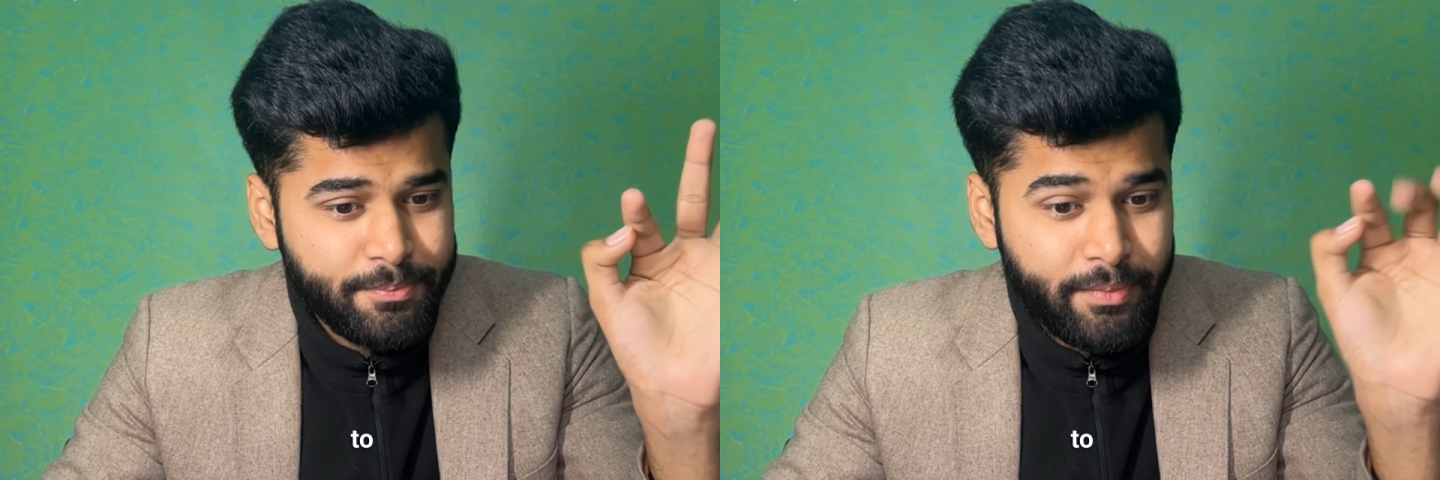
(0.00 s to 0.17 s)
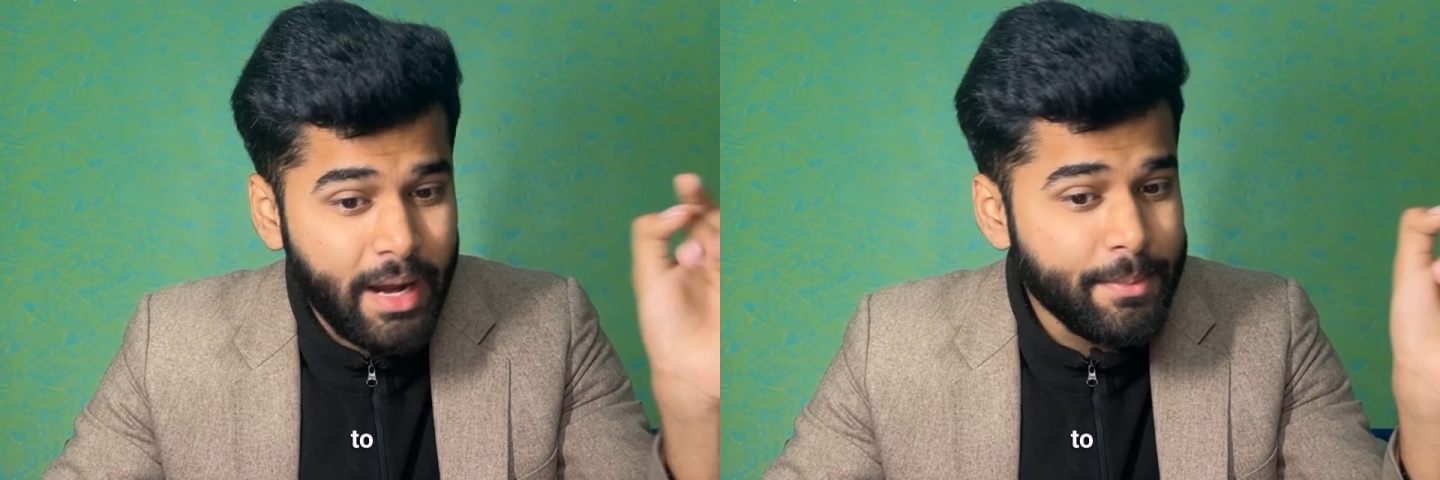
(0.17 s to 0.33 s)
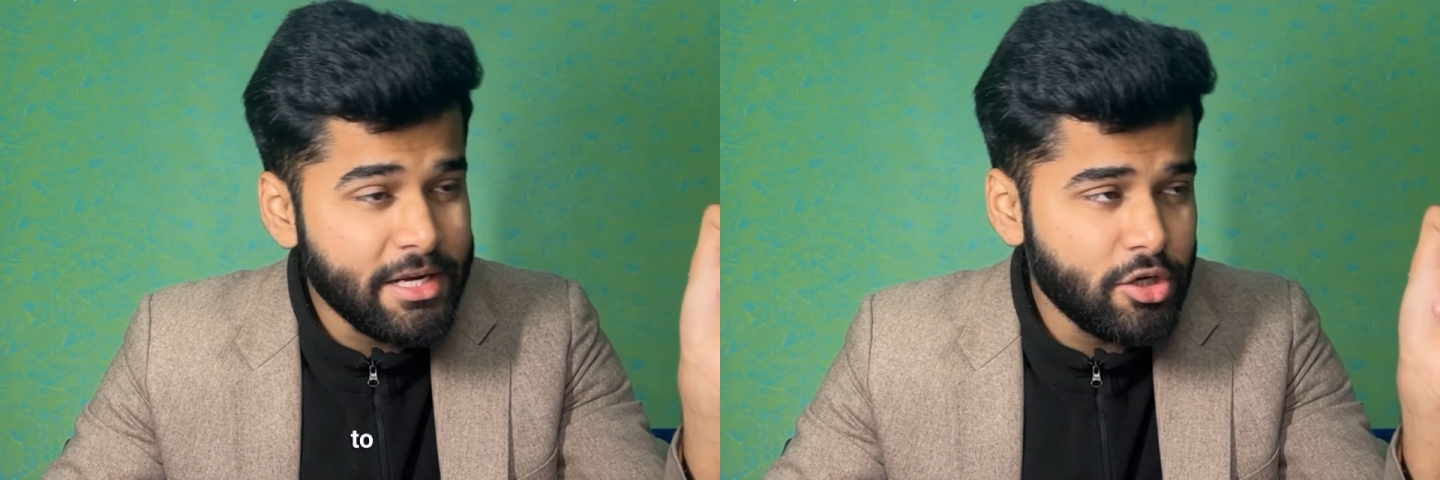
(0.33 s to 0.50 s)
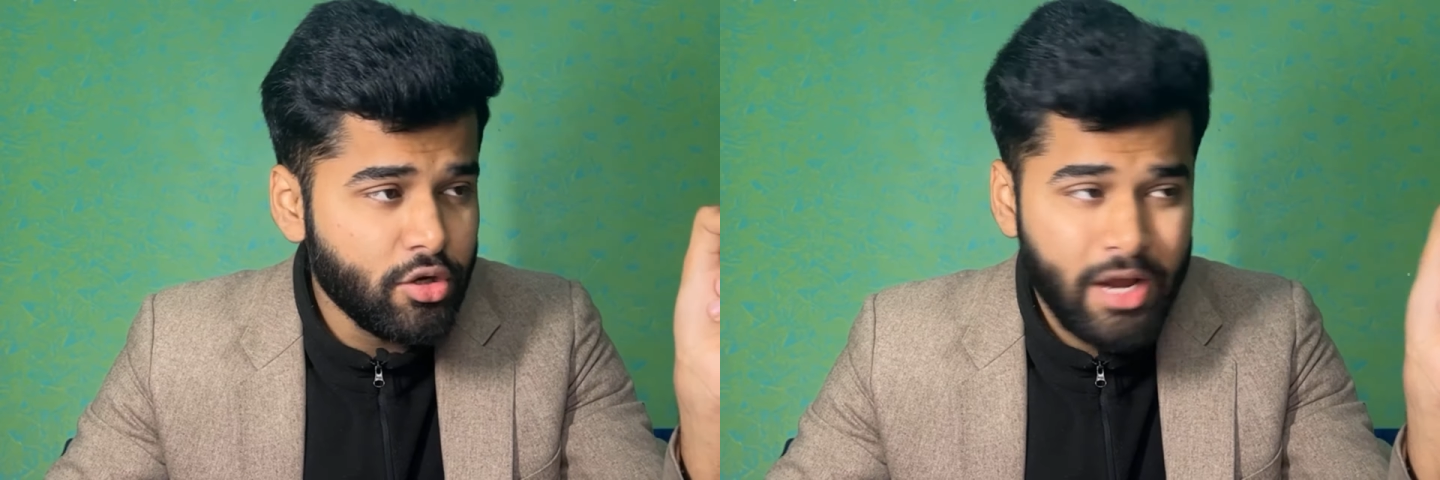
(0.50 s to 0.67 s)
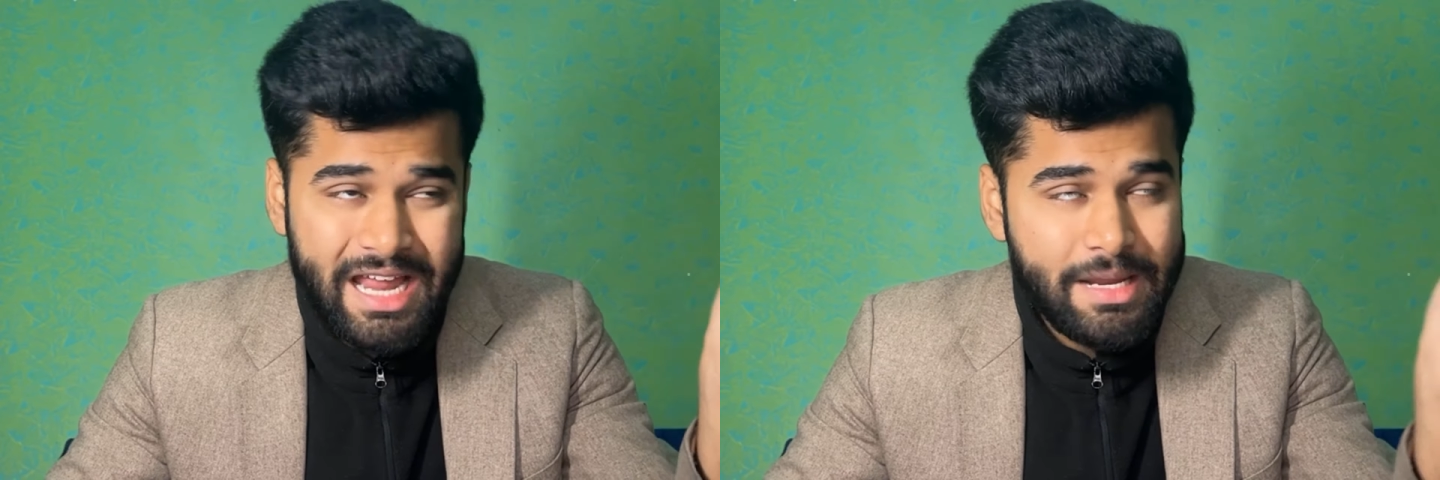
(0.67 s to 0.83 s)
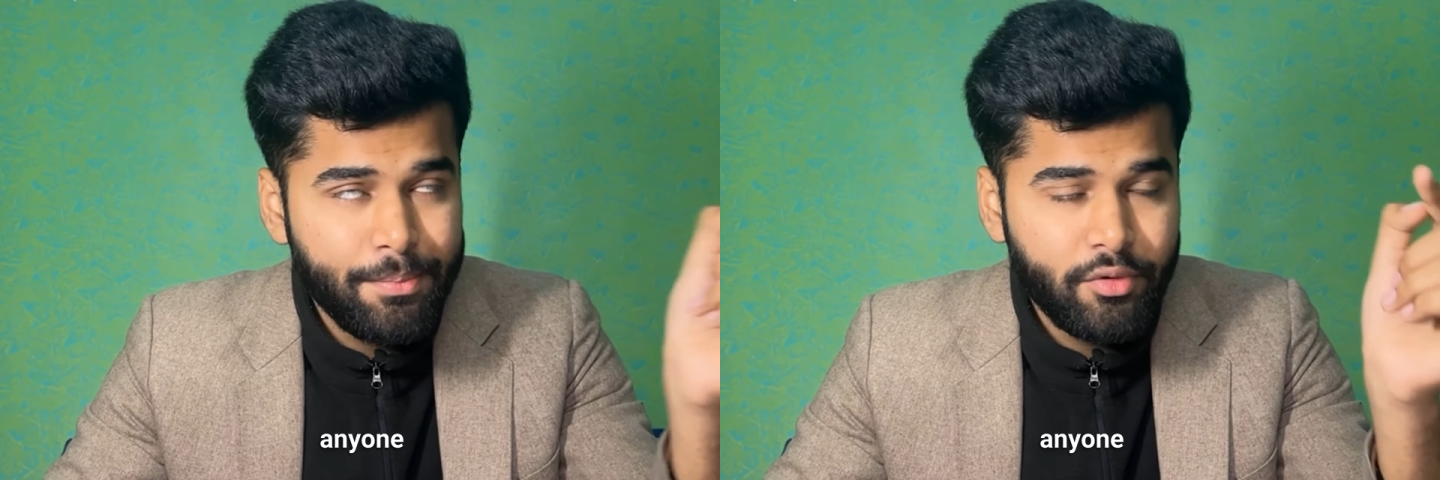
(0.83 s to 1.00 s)
I mean, you know,
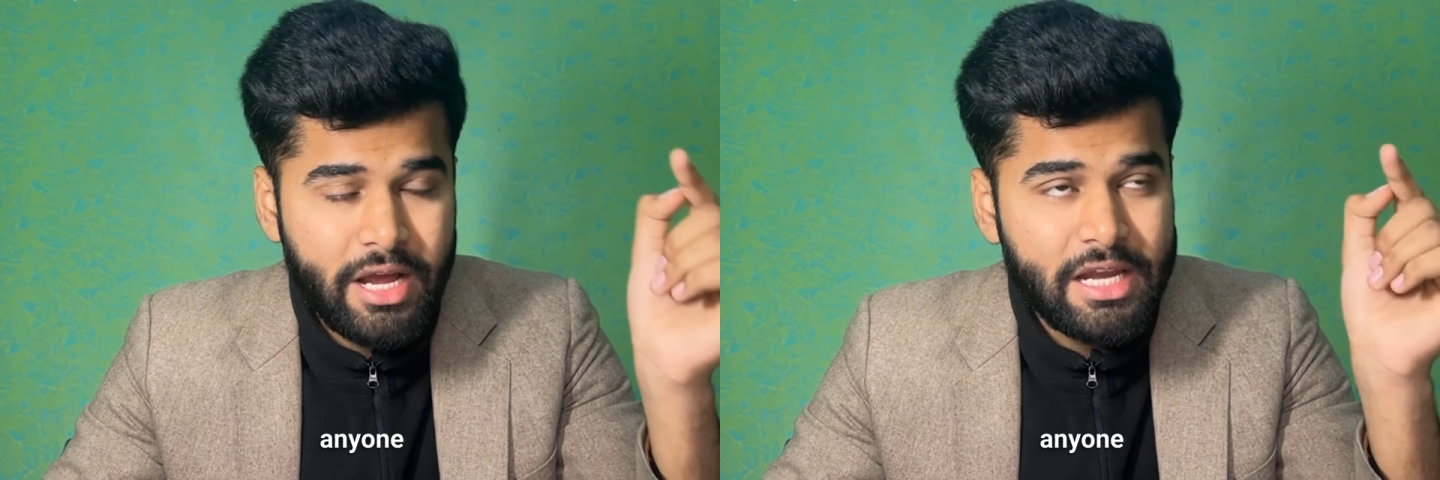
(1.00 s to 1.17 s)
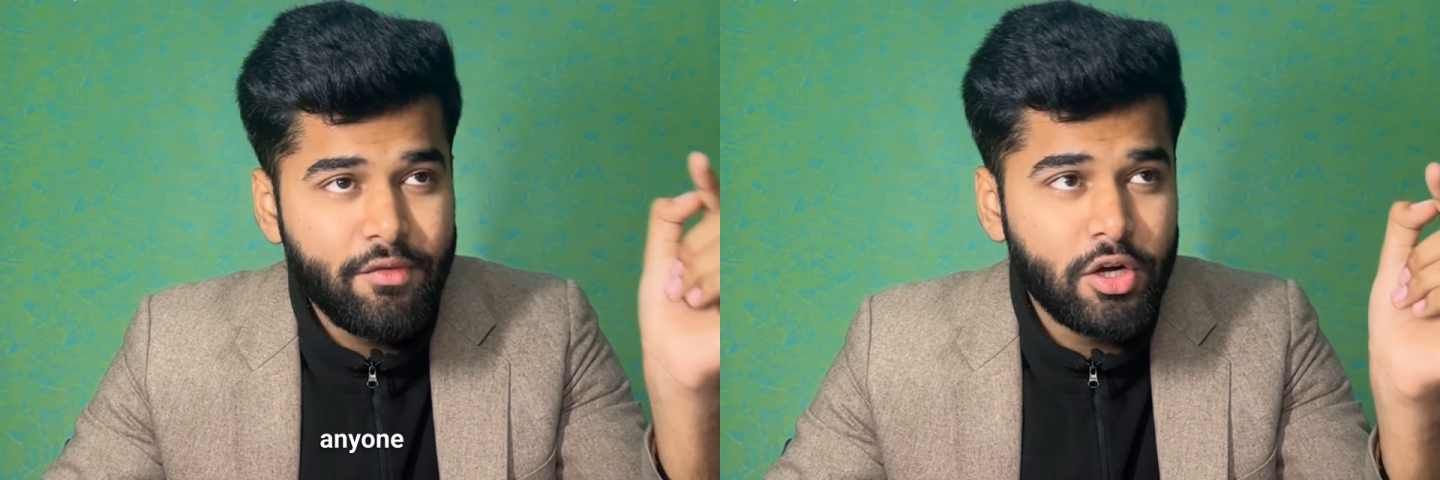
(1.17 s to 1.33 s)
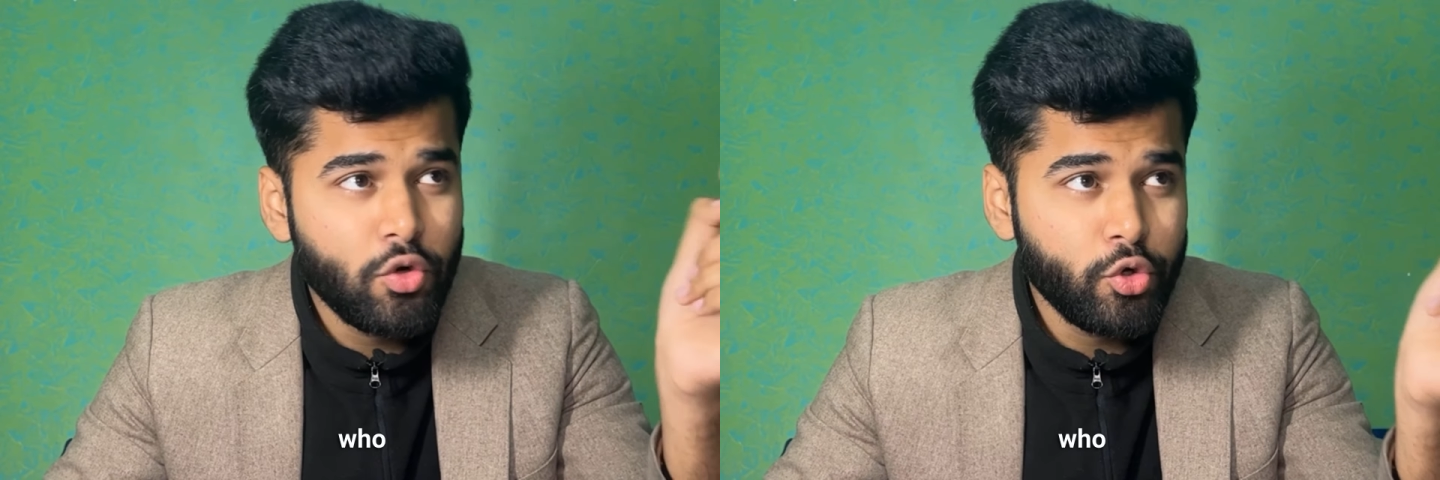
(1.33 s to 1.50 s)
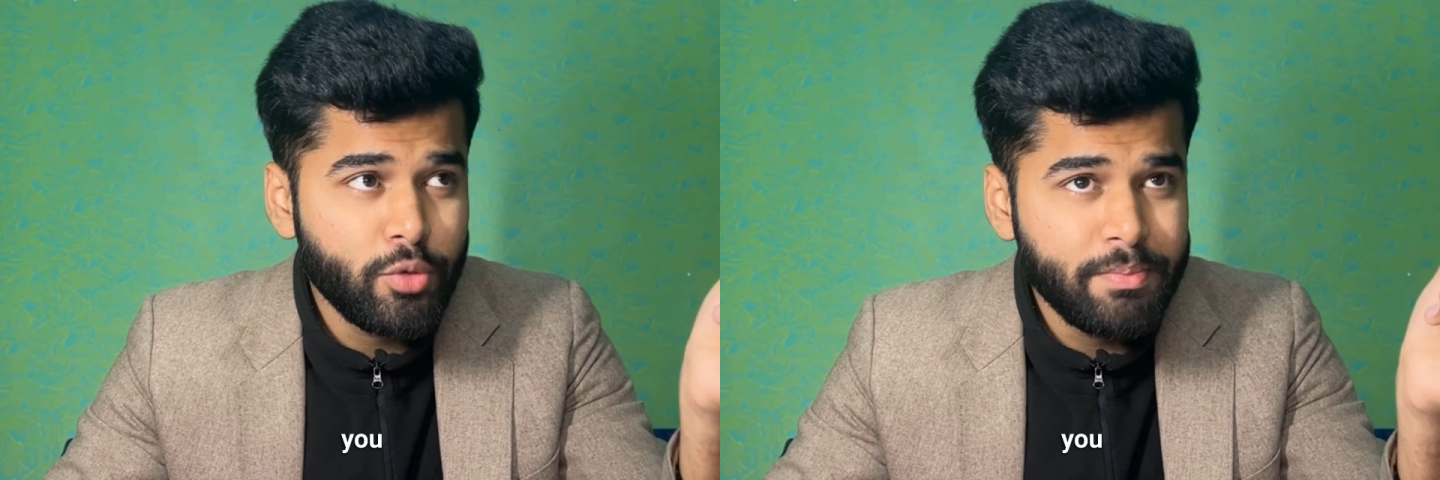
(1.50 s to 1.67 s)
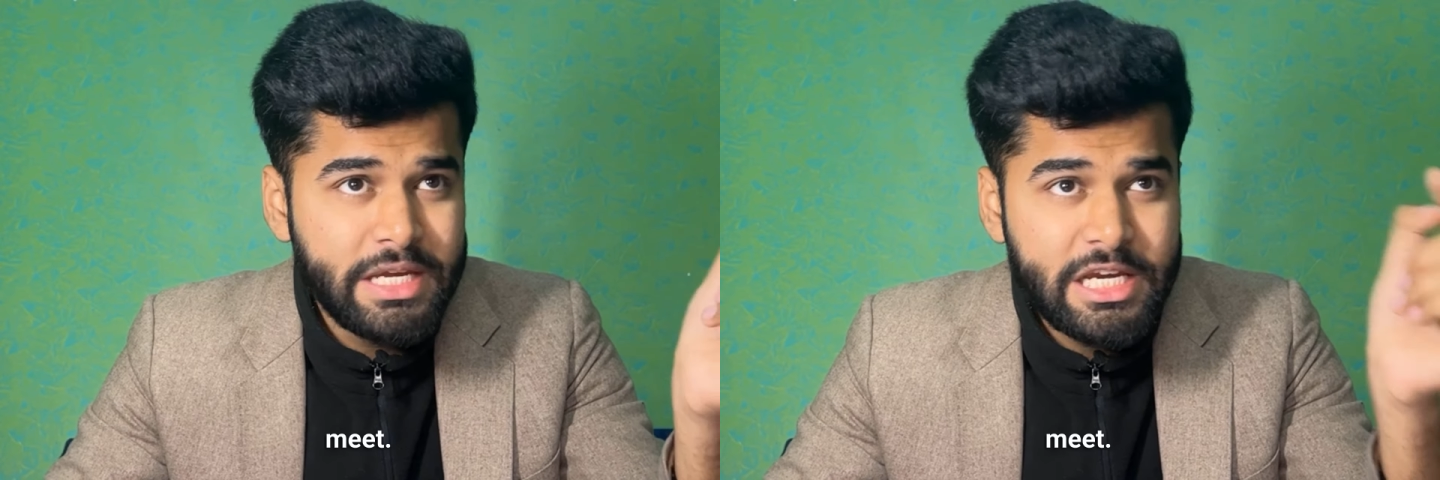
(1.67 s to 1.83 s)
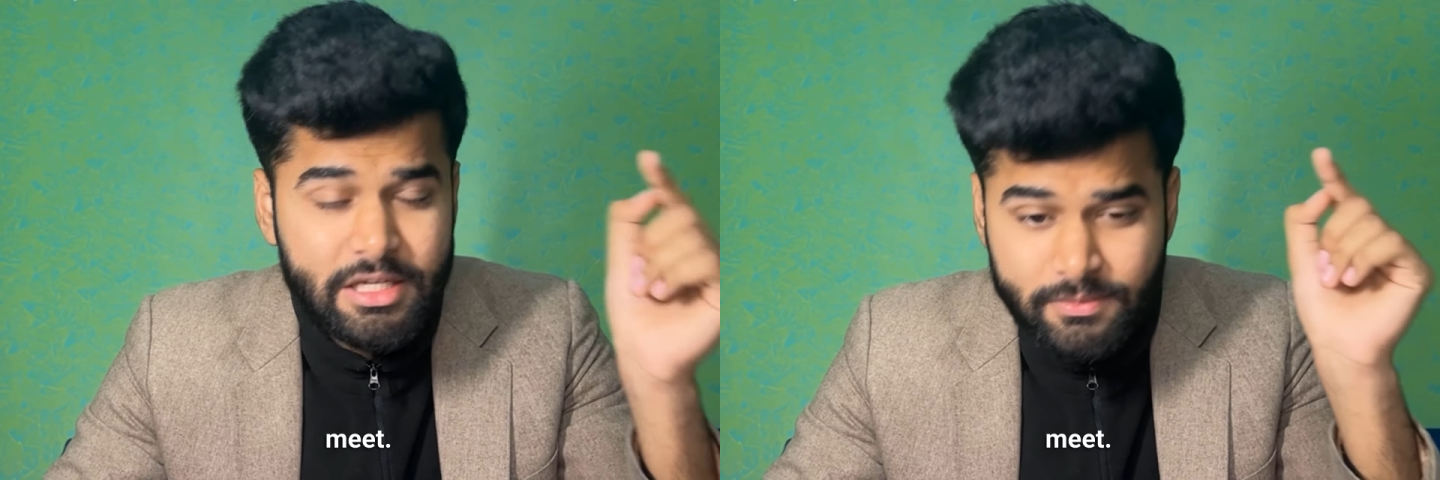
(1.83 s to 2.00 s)
any anyone who you
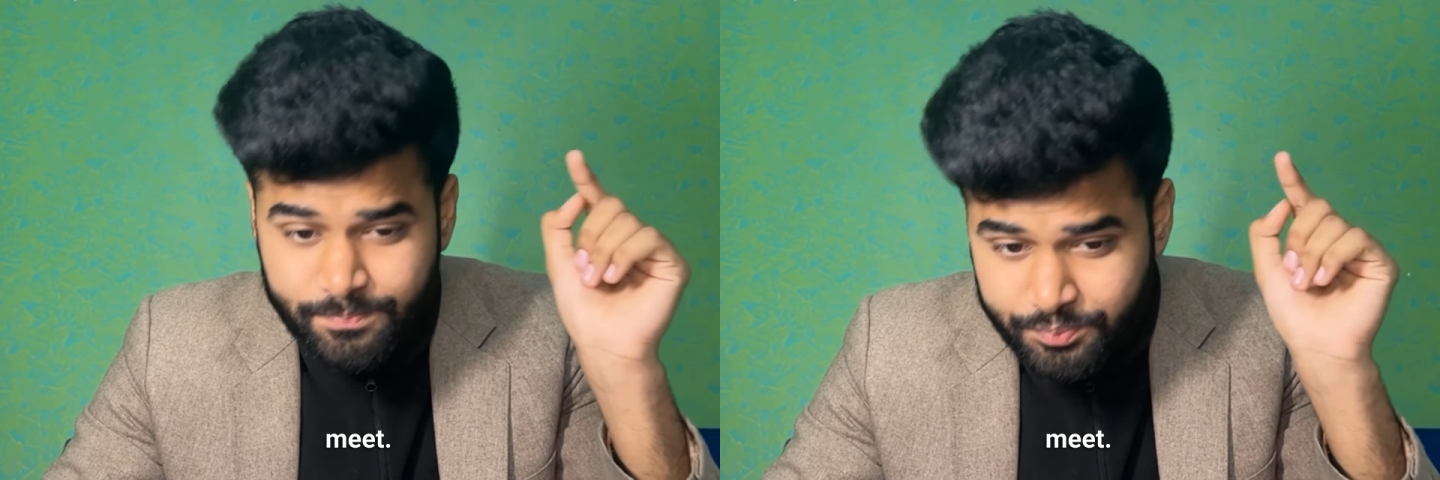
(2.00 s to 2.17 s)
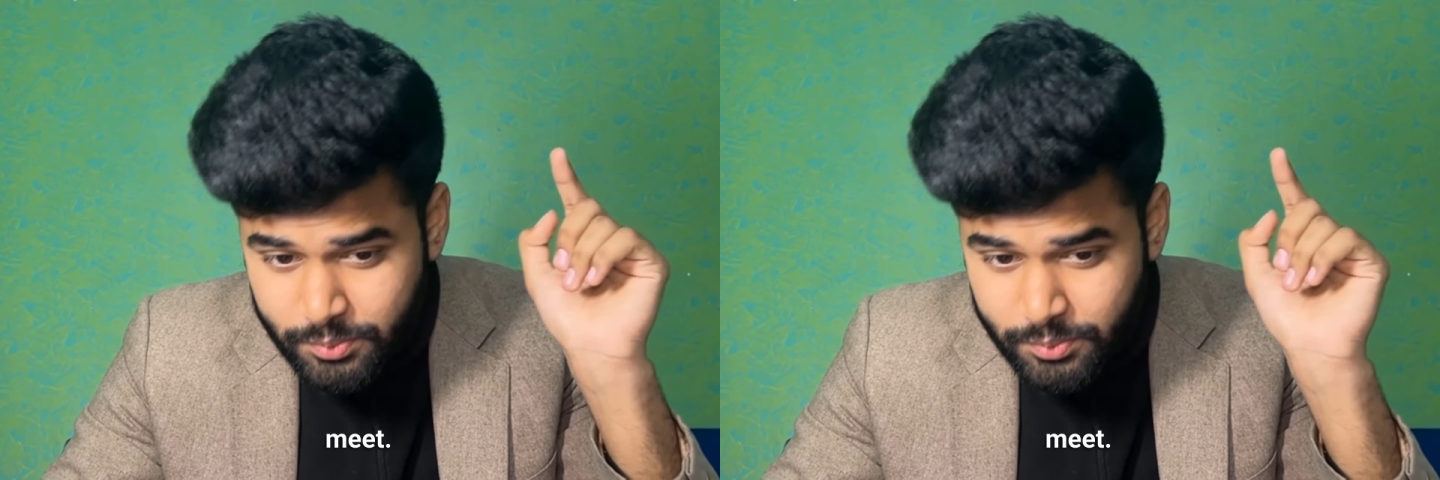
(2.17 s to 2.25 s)
meet